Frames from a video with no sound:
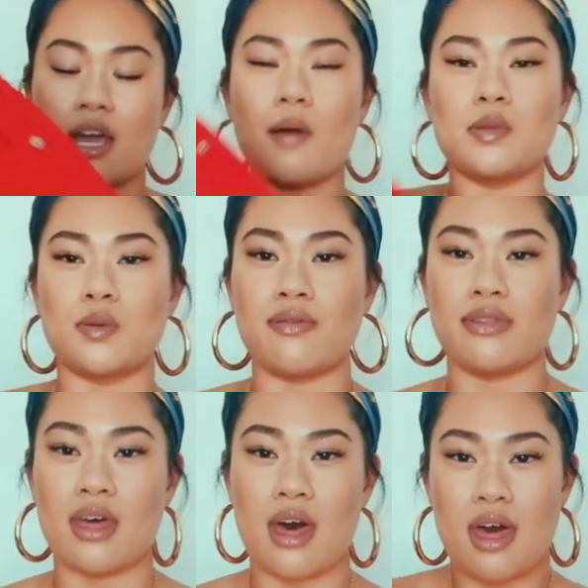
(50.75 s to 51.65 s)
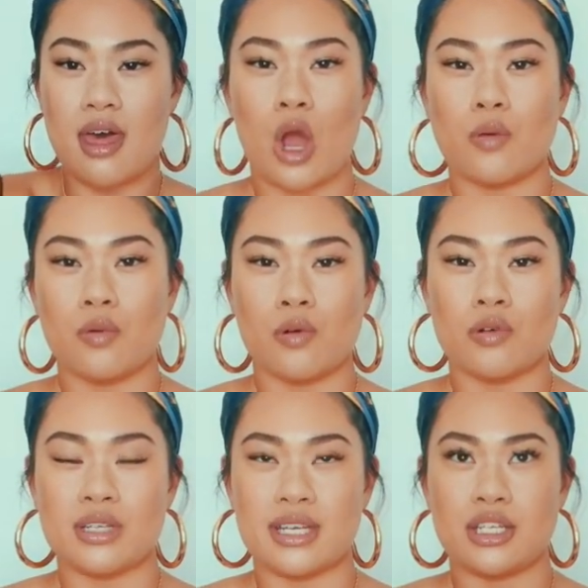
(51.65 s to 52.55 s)
it comes with the
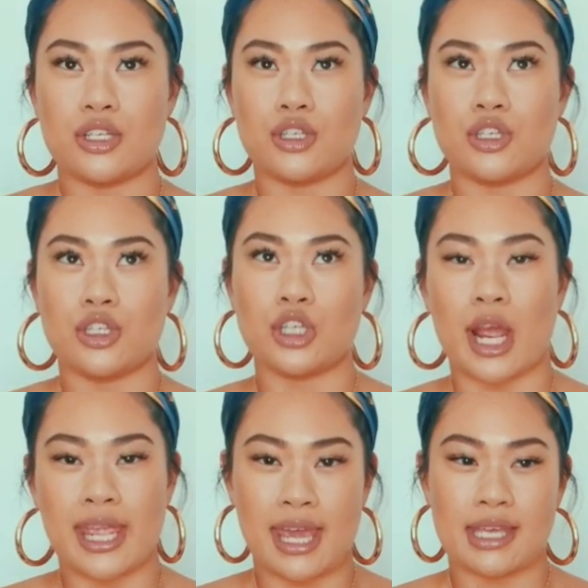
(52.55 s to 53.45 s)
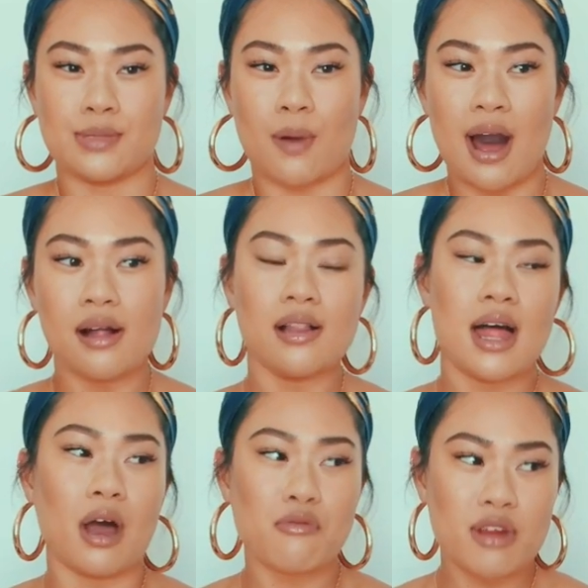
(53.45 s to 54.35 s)
co-warded jacket as well.
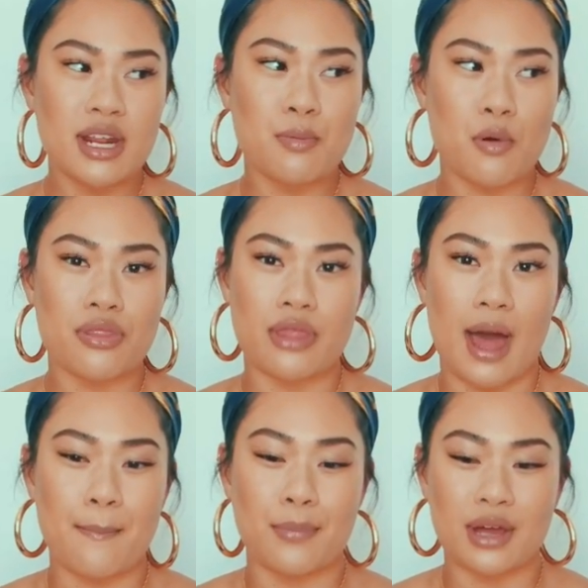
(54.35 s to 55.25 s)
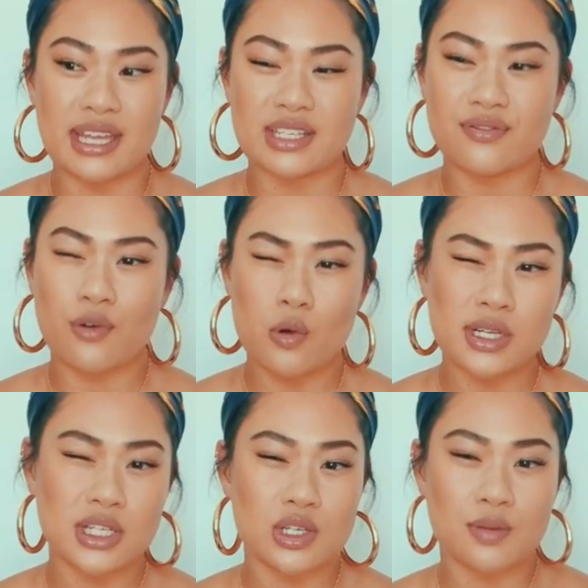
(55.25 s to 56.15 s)
I really want that, but it's
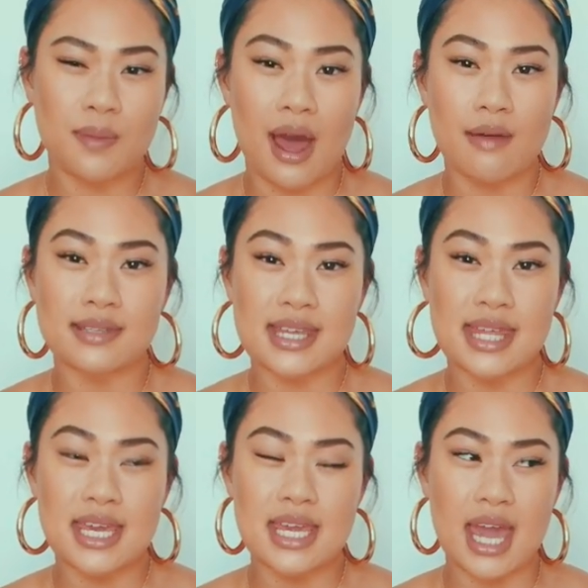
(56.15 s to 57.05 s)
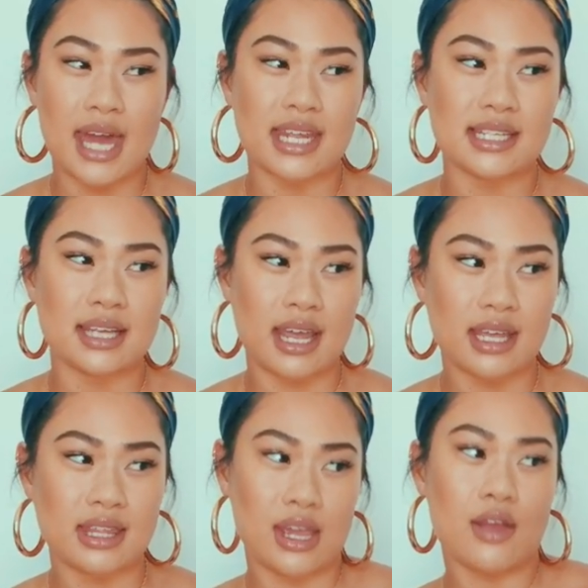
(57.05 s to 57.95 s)
42 pounds, I think. And it's
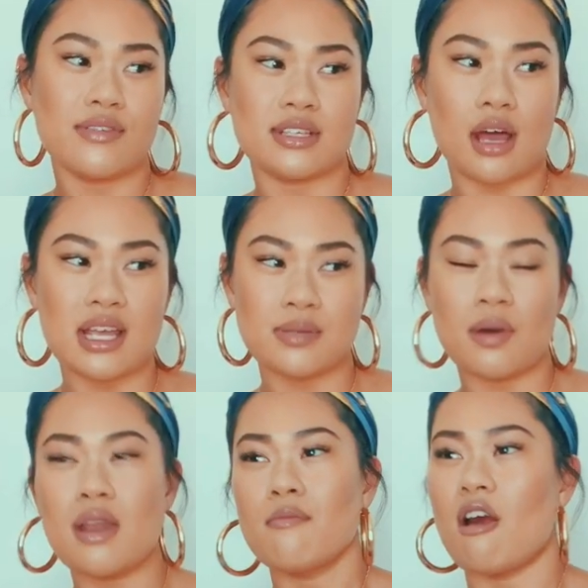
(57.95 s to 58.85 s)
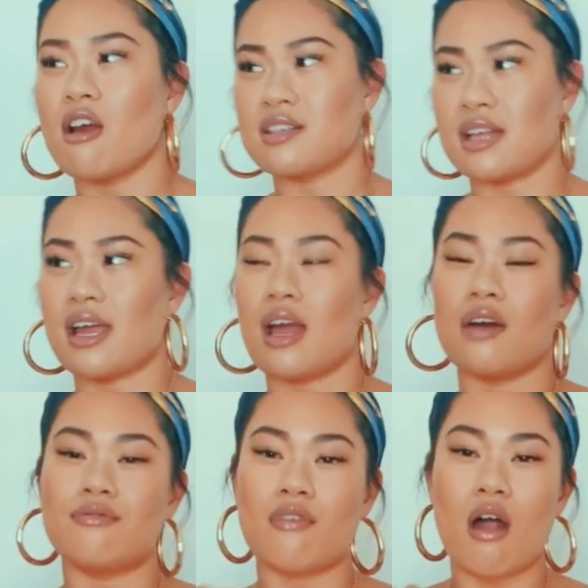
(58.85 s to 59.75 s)
like the oversized one, whereas like
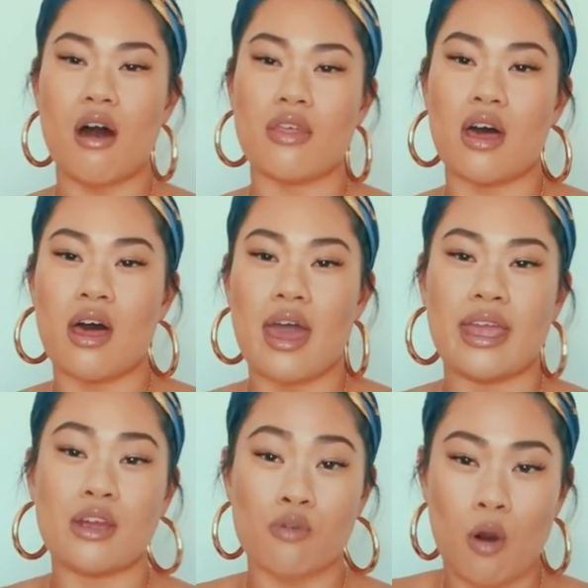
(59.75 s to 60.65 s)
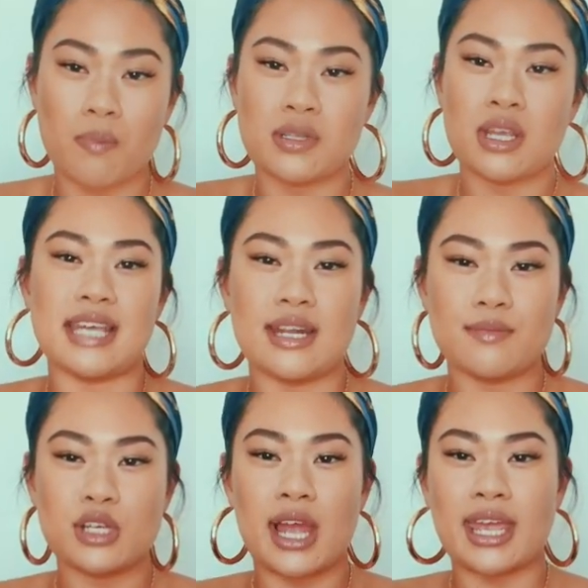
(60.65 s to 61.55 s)
I'd rather a cropped
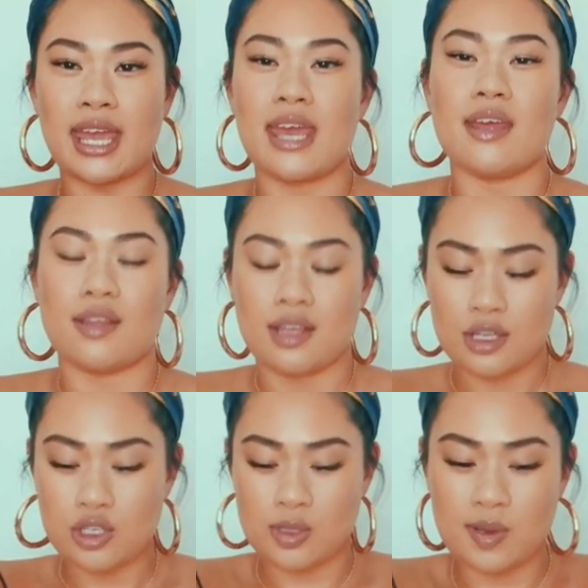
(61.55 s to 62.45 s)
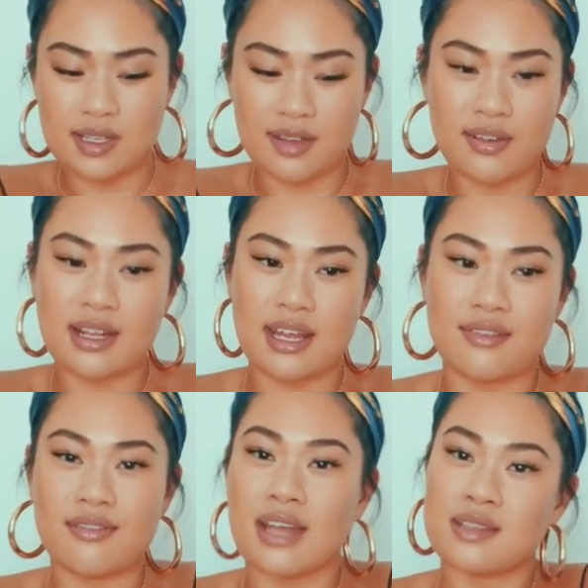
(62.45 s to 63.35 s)
denim jacket just because I think they
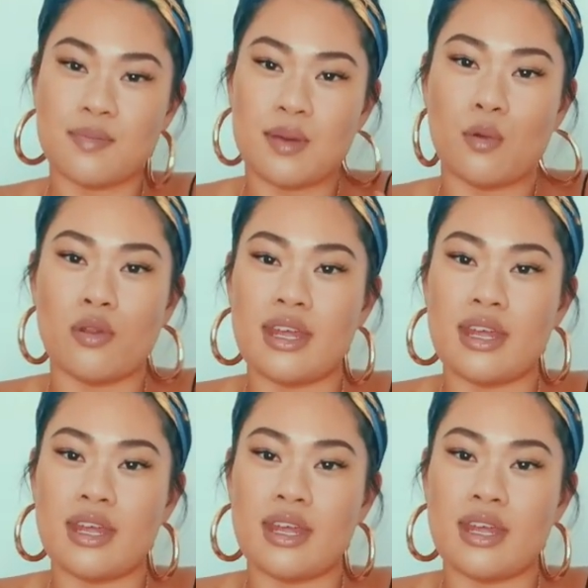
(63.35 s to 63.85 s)
flatter me more